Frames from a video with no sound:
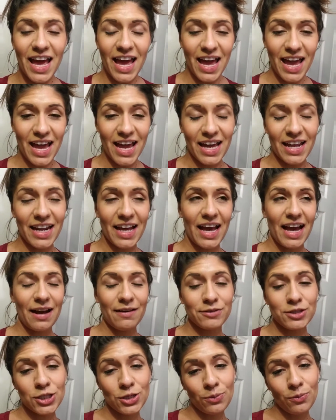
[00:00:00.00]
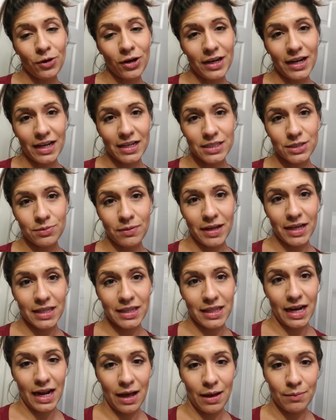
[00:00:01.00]
and I have two more next week
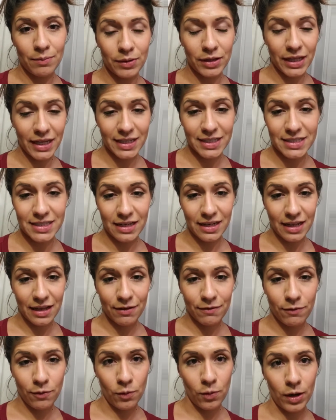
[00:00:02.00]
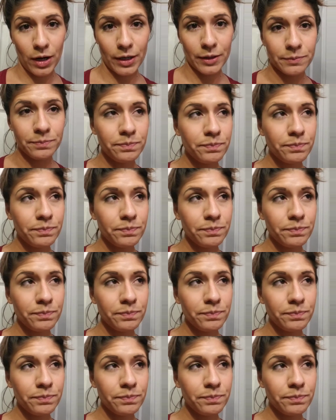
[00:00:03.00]
that I'm like studying for,